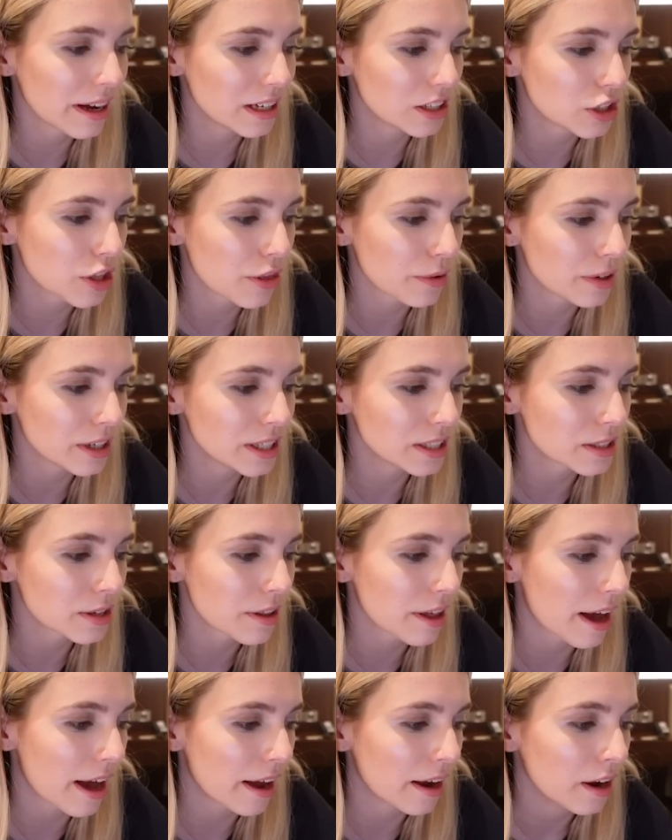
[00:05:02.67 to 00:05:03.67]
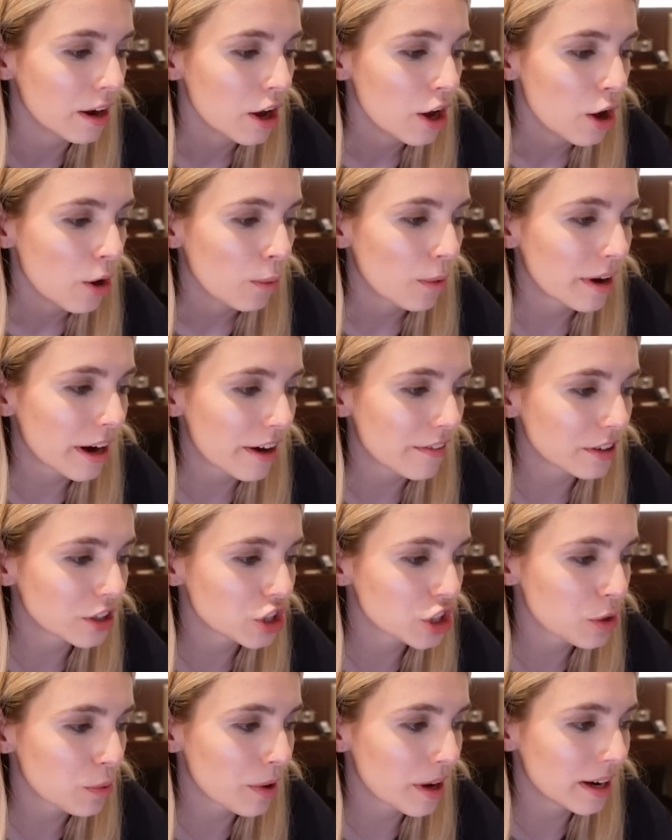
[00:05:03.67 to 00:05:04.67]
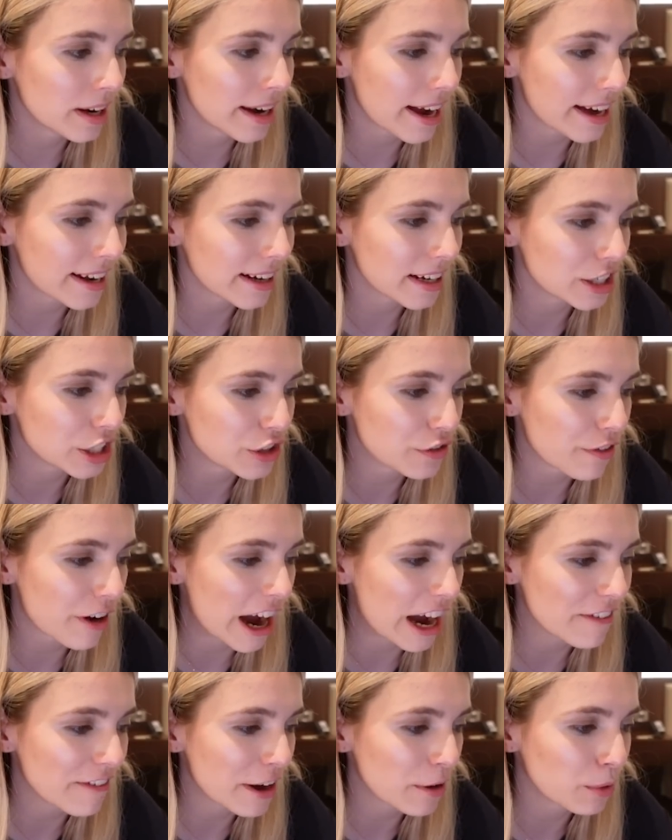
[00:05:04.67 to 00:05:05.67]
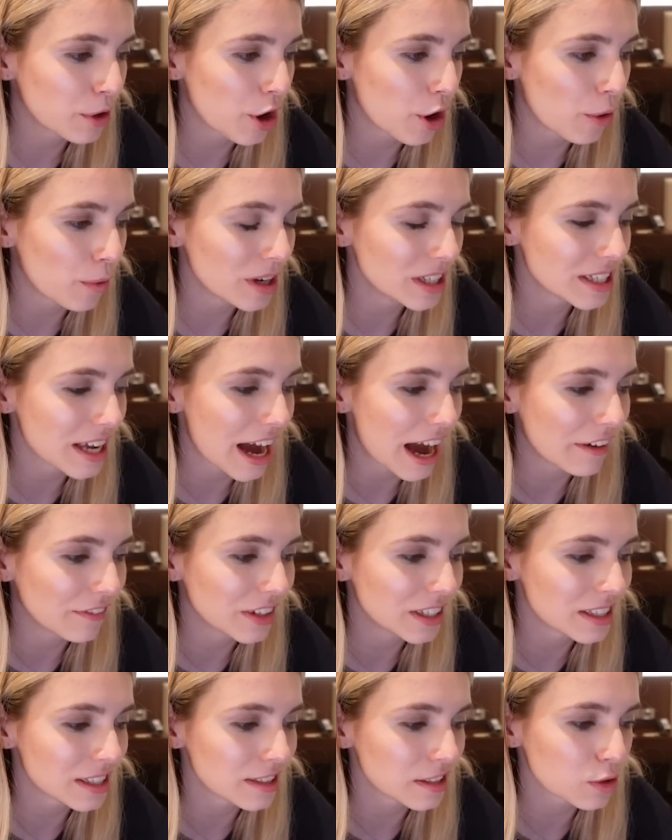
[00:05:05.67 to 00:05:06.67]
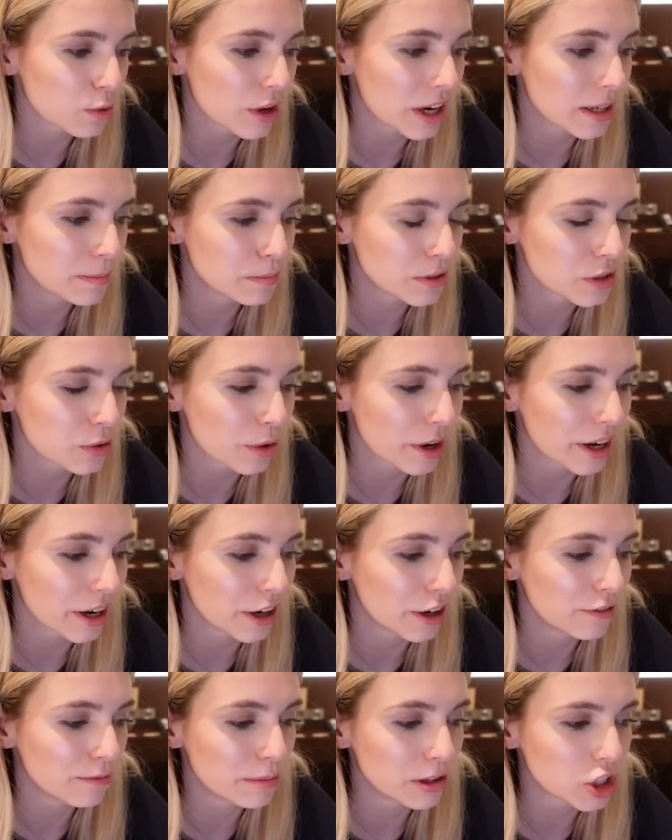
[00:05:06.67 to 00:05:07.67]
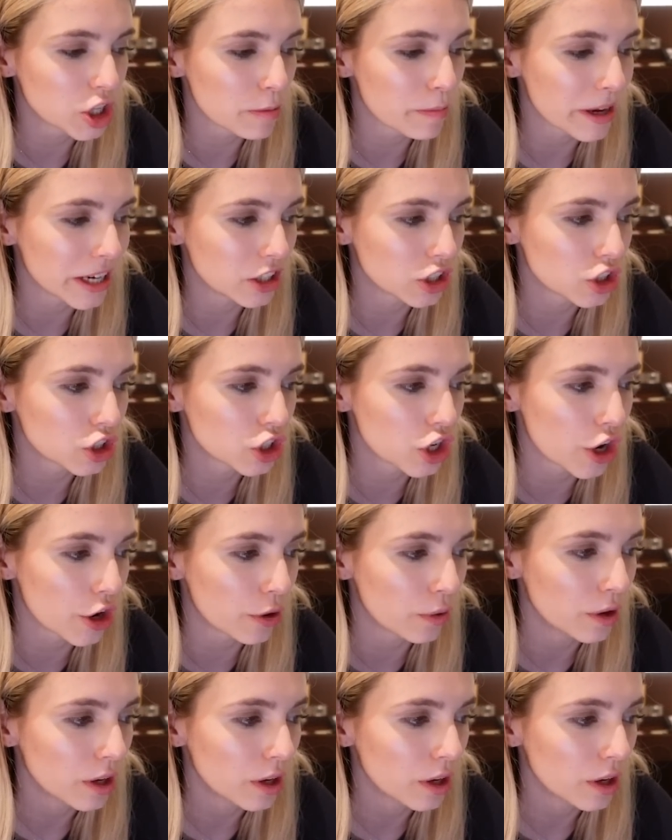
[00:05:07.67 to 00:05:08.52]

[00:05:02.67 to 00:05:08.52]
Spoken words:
h3, so that whenever she went knight h5, I would always have this escape square of bishop h2.